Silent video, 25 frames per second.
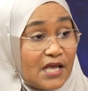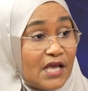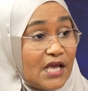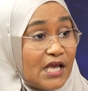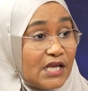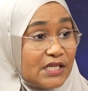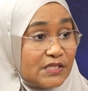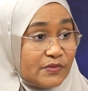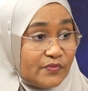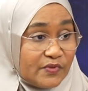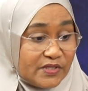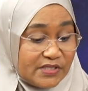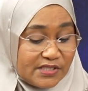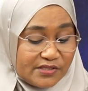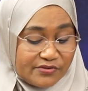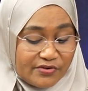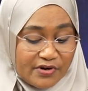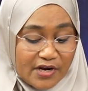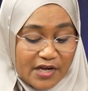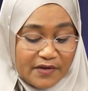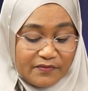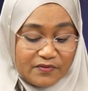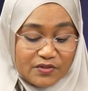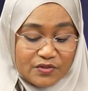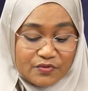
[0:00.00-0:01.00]
As we
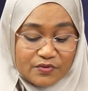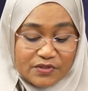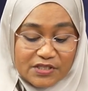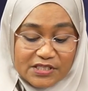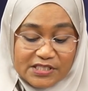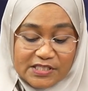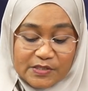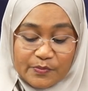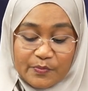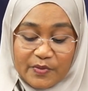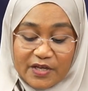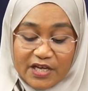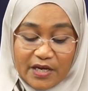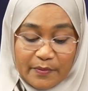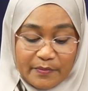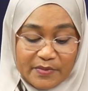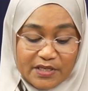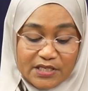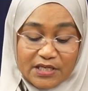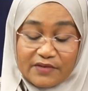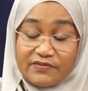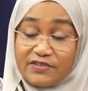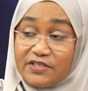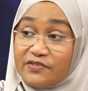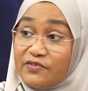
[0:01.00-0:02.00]
strive towards
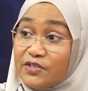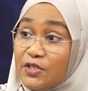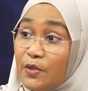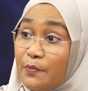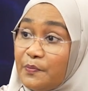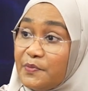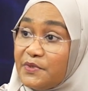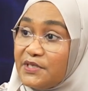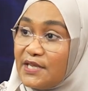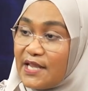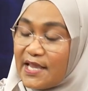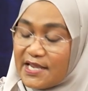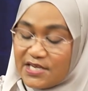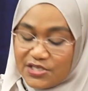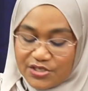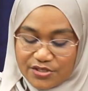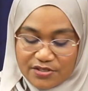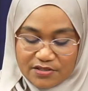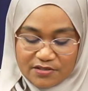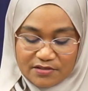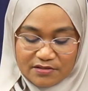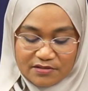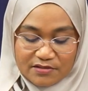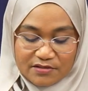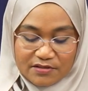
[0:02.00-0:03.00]
becoming a developed
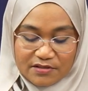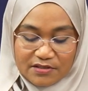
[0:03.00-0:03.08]
nation,